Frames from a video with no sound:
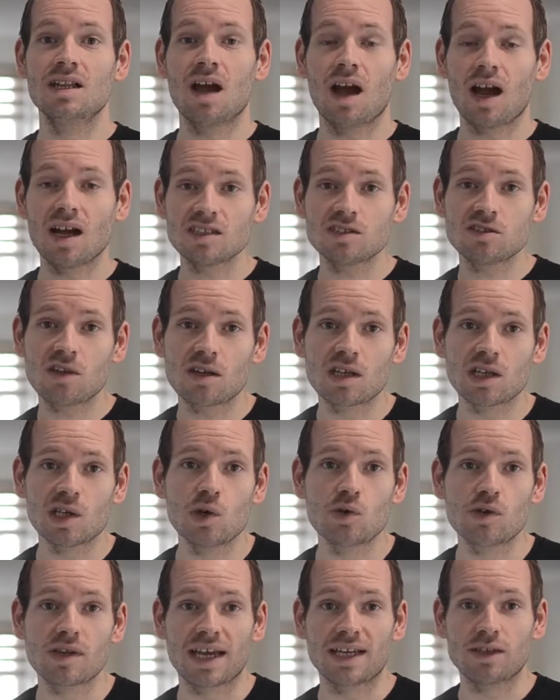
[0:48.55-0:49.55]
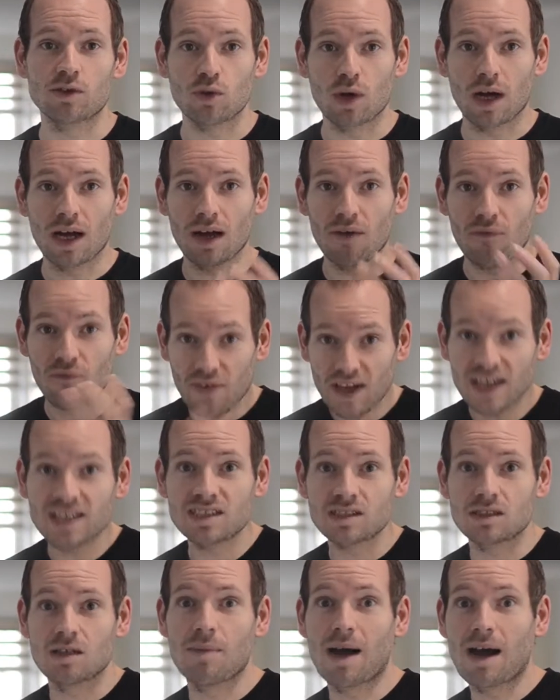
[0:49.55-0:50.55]
I started looking into how,
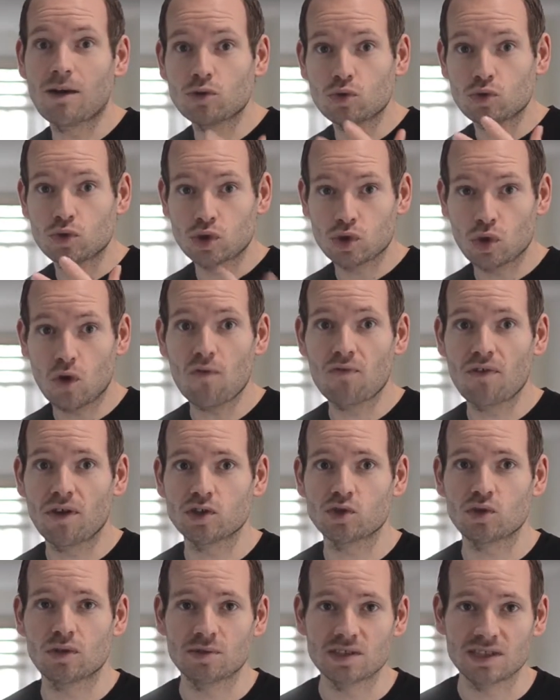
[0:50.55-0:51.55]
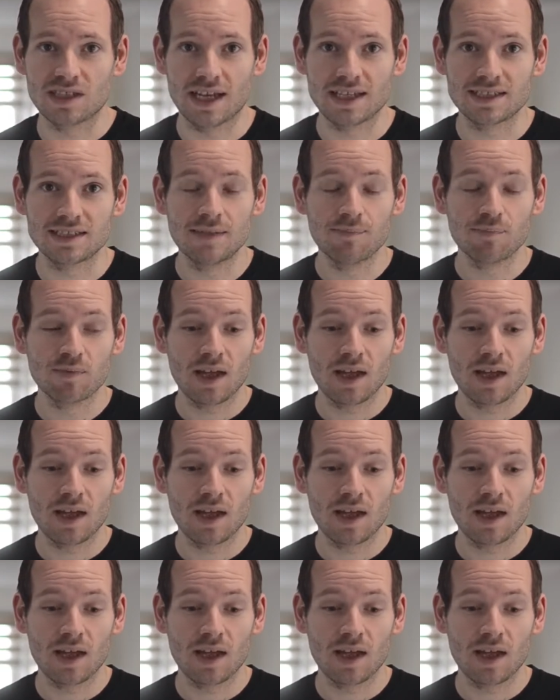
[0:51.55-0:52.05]
fixing them, how to solve those three mistakes.